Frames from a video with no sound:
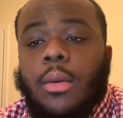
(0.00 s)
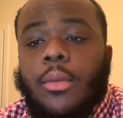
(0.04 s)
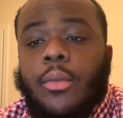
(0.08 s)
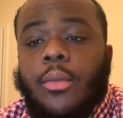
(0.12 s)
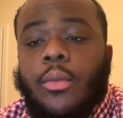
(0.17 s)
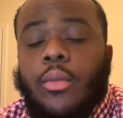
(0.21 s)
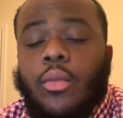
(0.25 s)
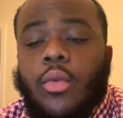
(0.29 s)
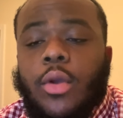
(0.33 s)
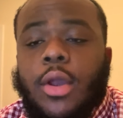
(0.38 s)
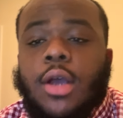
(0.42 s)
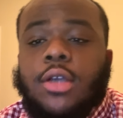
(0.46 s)

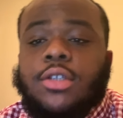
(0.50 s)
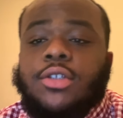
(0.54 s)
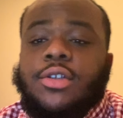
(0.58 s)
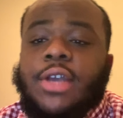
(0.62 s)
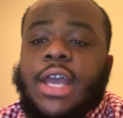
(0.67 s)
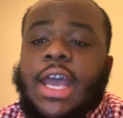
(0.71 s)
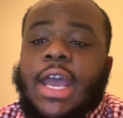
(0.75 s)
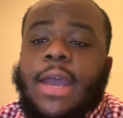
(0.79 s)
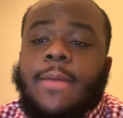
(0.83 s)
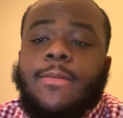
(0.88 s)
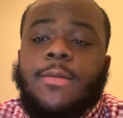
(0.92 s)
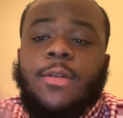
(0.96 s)
We also
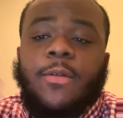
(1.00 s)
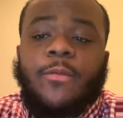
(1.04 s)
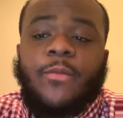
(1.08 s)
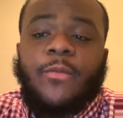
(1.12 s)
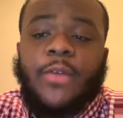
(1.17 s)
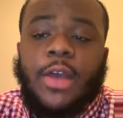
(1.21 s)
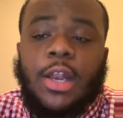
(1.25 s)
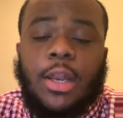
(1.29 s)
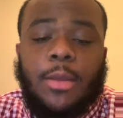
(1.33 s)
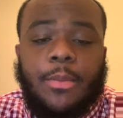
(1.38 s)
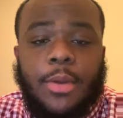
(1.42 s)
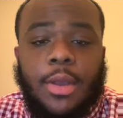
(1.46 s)
have
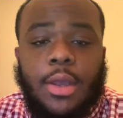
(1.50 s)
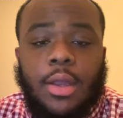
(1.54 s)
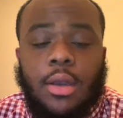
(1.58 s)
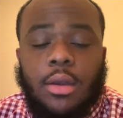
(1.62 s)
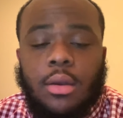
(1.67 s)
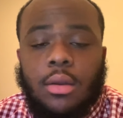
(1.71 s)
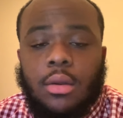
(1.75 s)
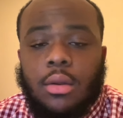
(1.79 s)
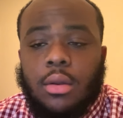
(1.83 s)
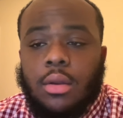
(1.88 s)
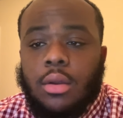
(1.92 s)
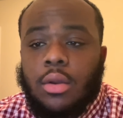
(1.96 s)

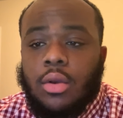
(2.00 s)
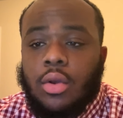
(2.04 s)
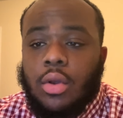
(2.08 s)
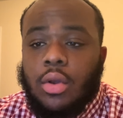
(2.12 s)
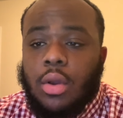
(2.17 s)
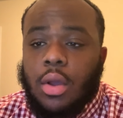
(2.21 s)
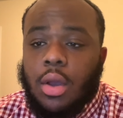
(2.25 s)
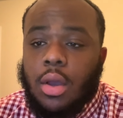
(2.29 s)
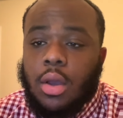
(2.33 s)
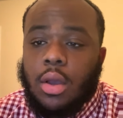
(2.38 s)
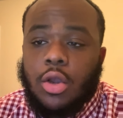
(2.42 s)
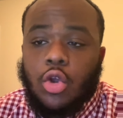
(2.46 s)
developing
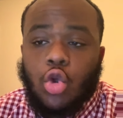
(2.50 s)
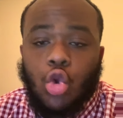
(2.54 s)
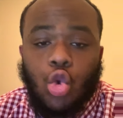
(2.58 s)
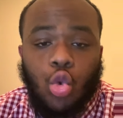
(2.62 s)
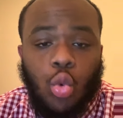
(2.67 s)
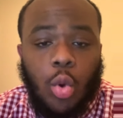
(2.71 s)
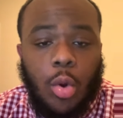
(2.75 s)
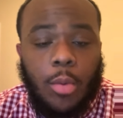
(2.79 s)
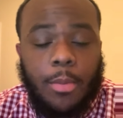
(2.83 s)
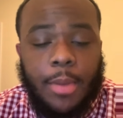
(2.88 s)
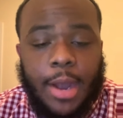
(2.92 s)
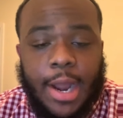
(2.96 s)
new
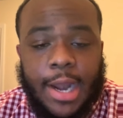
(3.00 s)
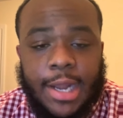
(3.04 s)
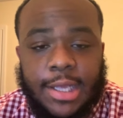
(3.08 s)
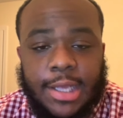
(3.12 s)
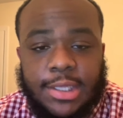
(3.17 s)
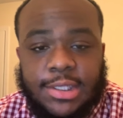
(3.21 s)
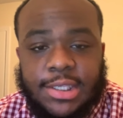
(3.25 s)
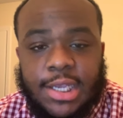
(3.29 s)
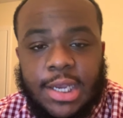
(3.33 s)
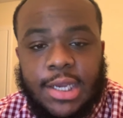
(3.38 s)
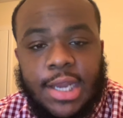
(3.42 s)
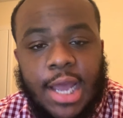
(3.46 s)
robotic
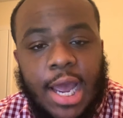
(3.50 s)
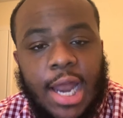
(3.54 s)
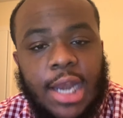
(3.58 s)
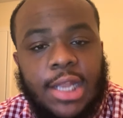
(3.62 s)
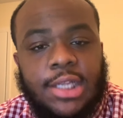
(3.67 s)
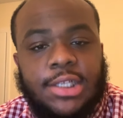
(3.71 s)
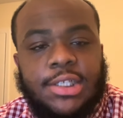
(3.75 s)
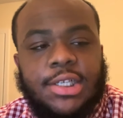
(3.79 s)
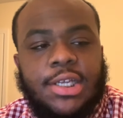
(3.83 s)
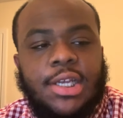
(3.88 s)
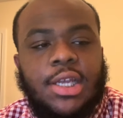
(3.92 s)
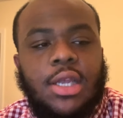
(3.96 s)

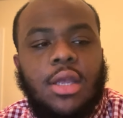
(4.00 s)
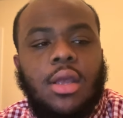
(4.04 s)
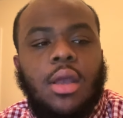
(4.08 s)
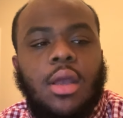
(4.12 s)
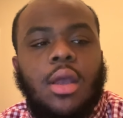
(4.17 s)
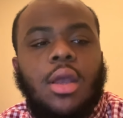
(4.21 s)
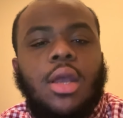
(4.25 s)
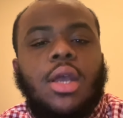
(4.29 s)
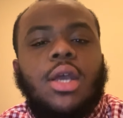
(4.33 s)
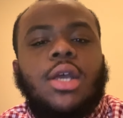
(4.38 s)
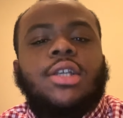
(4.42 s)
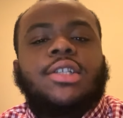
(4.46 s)
technology,
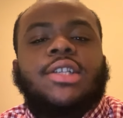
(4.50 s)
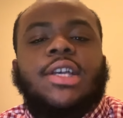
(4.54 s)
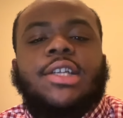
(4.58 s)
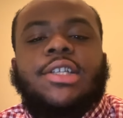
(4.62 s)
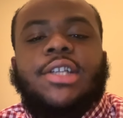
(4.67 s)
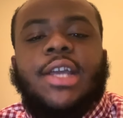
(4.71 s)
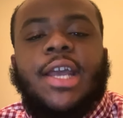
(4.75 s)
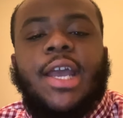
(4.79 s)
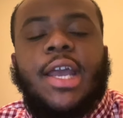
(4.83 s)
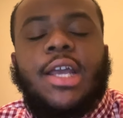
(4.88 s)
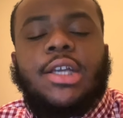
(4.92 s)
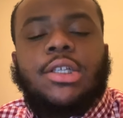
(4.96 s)
such
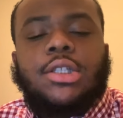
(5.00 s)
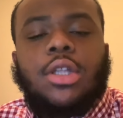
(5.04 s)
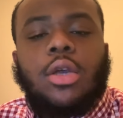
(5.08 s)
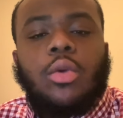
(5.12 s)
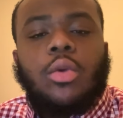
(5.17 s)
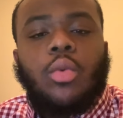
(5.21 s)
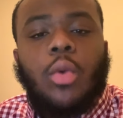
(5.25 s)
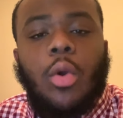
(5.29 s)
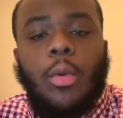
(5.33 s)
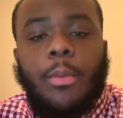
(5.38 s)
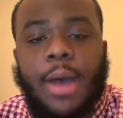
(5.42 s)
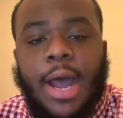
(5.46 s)
as the
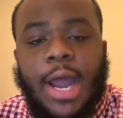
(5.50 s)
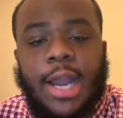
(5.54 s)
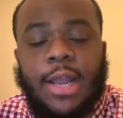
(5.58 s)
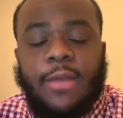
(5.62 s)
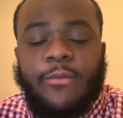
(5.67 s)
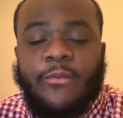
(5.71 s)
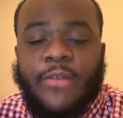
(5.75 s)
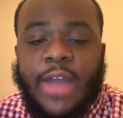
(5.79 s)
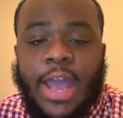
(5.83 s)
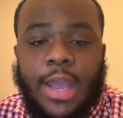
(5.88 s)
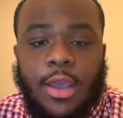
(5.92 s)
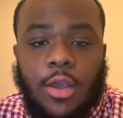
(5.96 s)
robotic
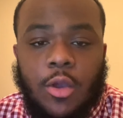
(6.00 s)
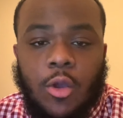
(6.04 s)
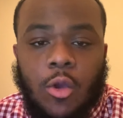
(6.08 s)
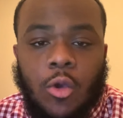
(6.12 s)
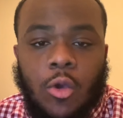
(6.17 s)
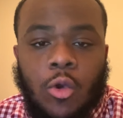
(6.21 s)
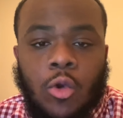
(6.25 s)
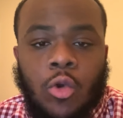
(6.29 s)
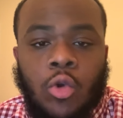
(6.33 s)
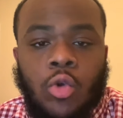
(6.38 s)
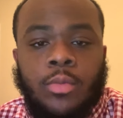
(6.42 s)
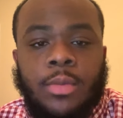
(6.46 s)

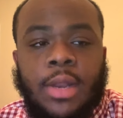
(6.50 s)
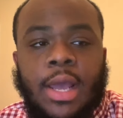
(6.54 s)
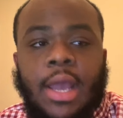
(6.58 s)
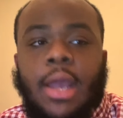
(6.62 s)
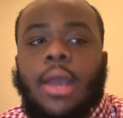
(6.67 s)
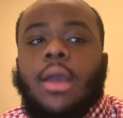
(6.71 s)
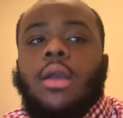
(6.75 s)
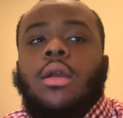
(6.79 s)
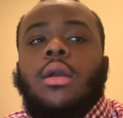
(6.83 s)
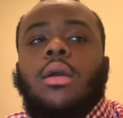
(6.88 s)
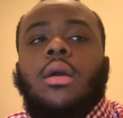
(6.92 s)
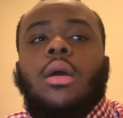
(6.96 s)
vacuum that